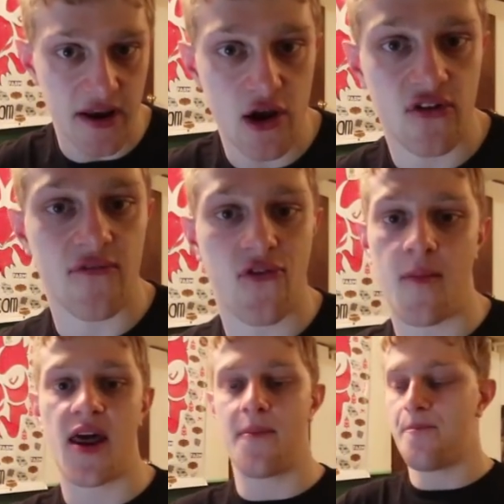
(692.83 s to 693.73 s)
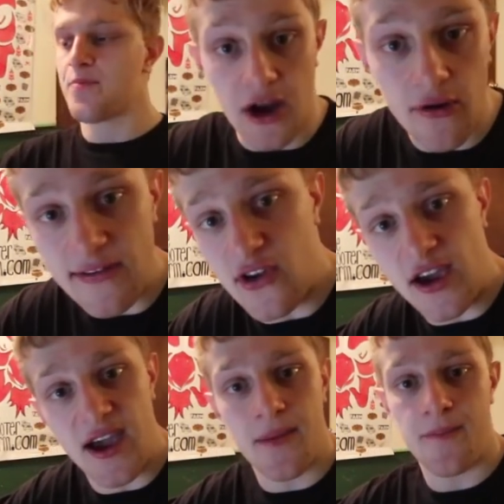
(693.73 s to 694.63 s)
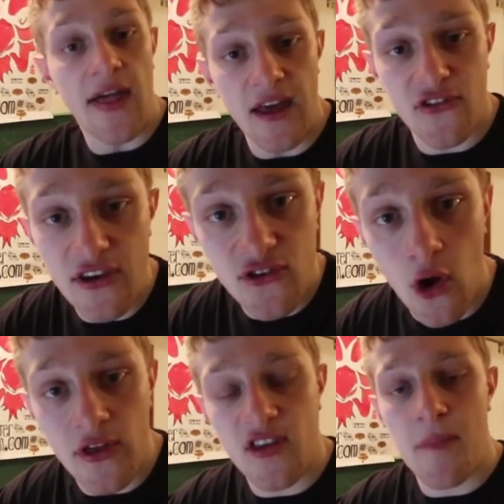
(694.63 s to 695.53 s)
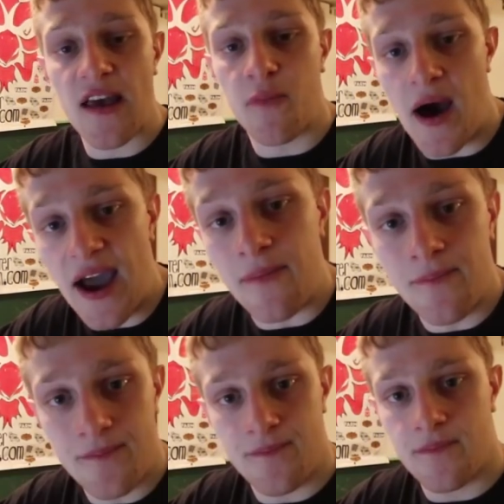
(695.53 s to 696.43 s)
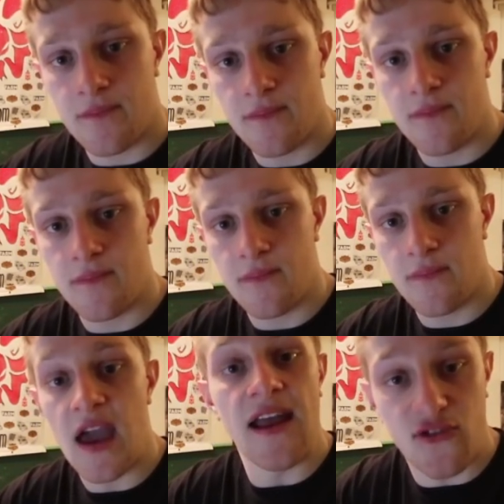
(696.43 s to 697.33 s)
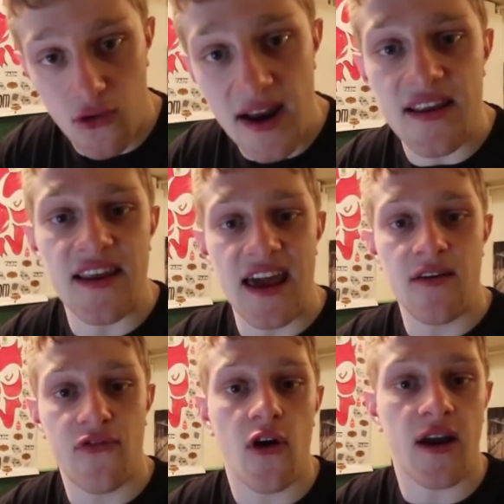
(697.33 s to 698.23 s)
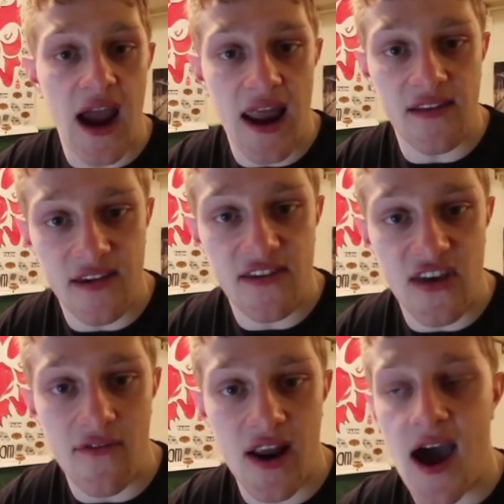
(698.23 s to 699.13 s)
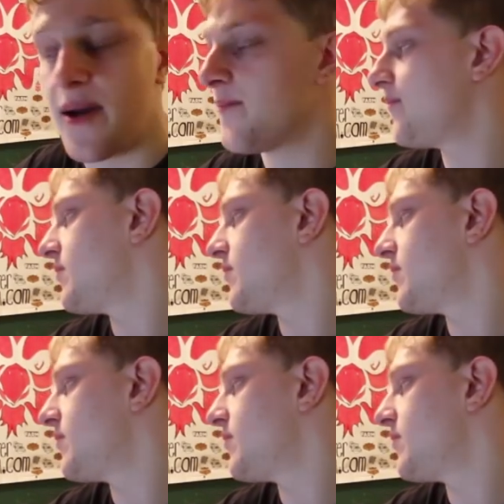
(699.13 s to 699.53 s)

been using for a minute. Literally took it and then she sold it to Best Buy and traded it in for a Canon T7i.